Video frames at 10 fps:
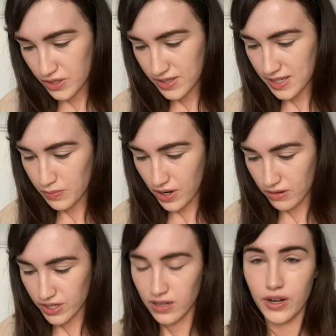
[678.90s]
it just says
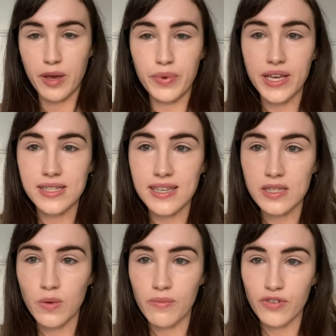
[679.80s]
brow gel on it, but it's
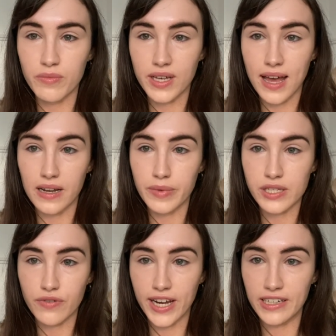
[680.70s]
this one from the
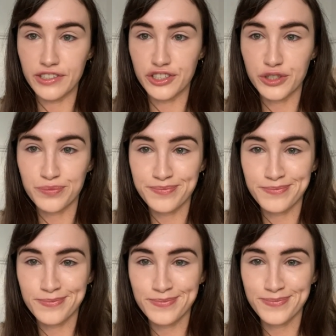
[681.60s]
cannabis range,
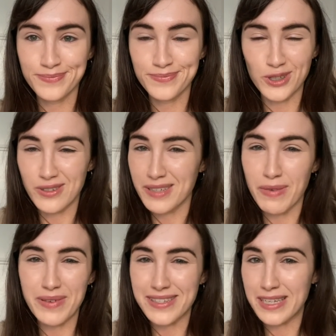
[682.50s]
or is it,
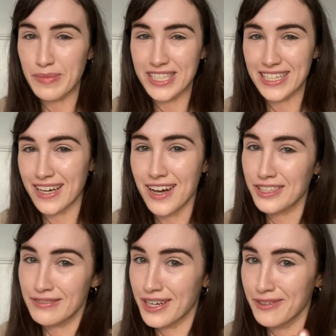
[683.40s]
maybe it's CBD, I
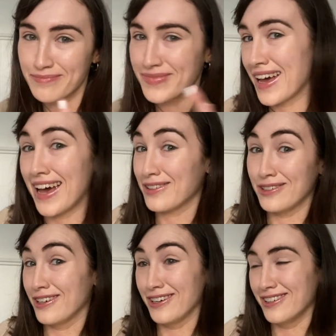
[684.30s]
don't
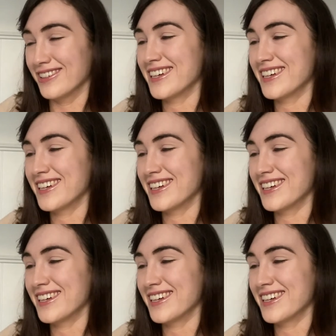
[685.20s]
know.